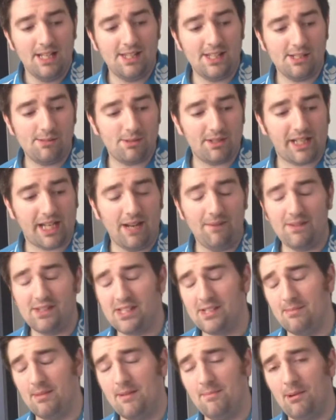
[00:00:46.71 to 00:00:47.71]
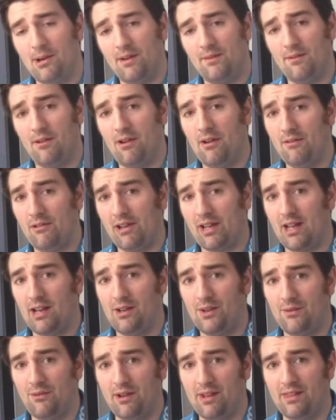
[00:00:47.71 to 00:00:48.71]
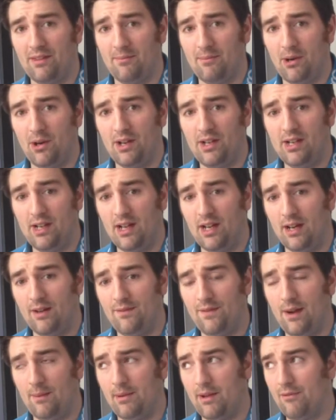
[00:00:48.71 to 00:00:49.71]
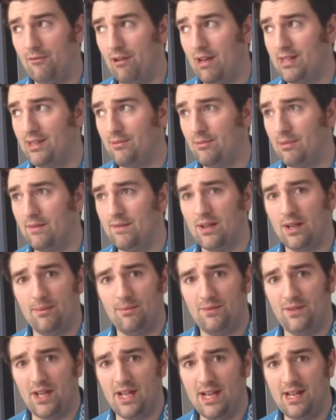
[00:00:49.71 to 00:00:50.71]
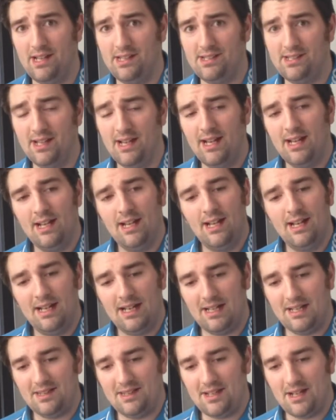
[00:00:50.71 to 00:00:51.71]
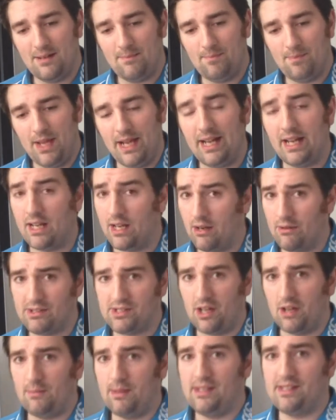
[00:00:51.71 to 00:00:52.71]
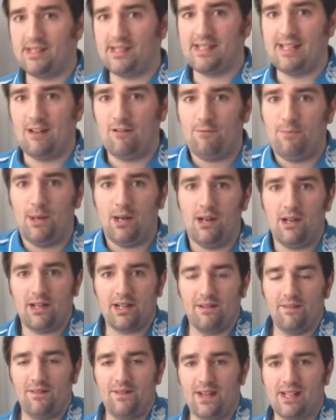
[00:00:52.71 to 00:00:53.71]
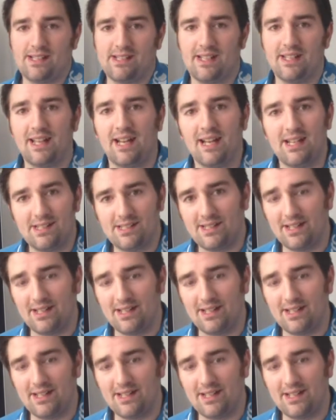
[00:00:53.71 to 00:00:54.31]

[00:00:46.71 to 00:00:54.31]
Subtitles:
This was given to me by a very close friend of mine, a family friend we've known for years, and he knows that I'm into South Park and things like that.